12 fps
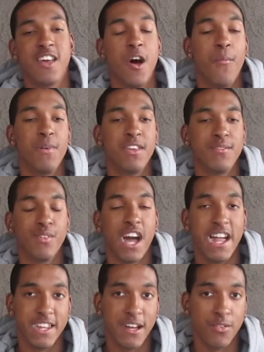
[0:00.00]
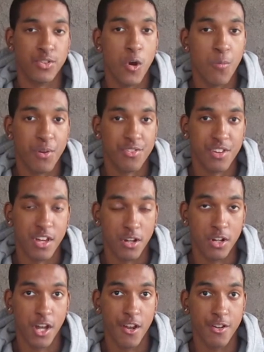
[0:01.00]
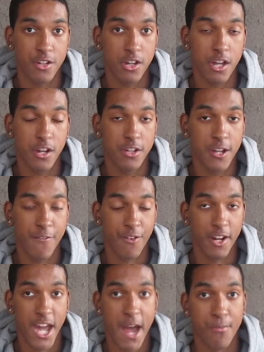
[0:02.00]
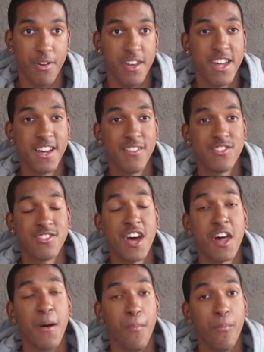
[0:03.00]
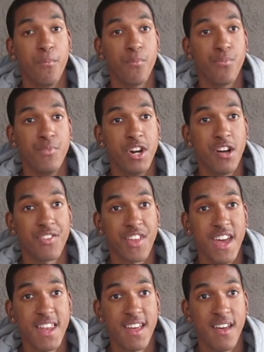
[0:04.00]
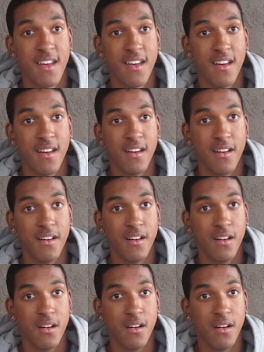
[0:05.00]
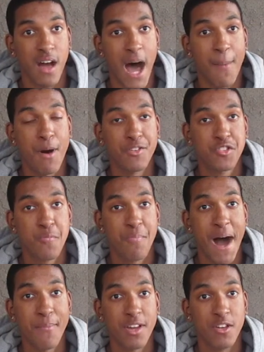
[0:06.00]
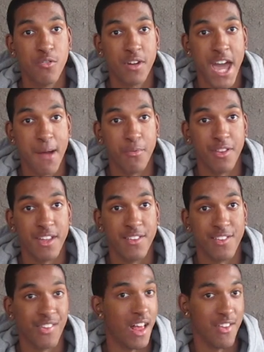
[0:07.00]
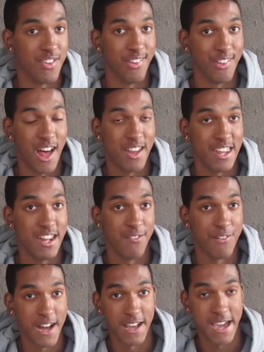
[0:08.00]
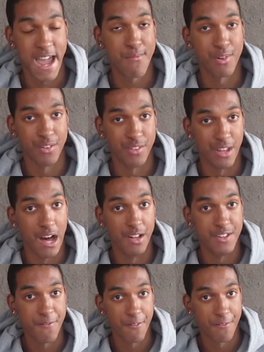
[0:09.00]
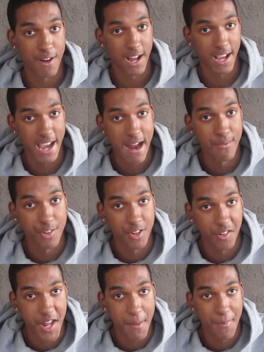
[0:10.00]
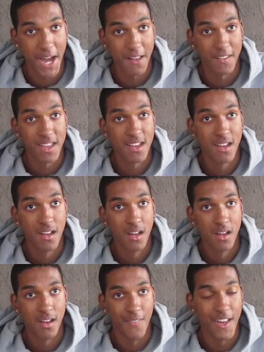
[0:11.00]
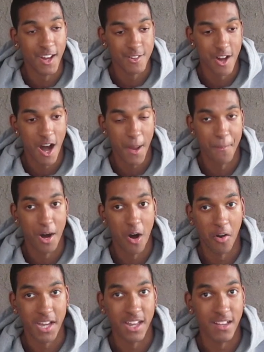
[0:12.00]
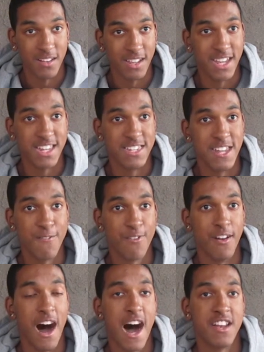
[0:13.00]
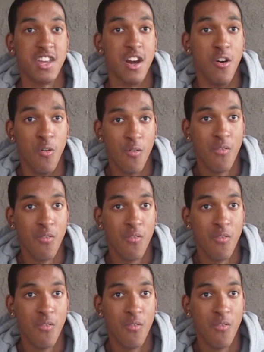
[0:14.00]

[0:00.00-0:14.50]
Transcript: tell me some goddamn stupid shit and get a different camera. Nigga, shut up. You know what I'm saying? How about you buy me a new camera then, since I need a fucking camera, a different fucking camera so damn badly. Nigga talking about get different audio.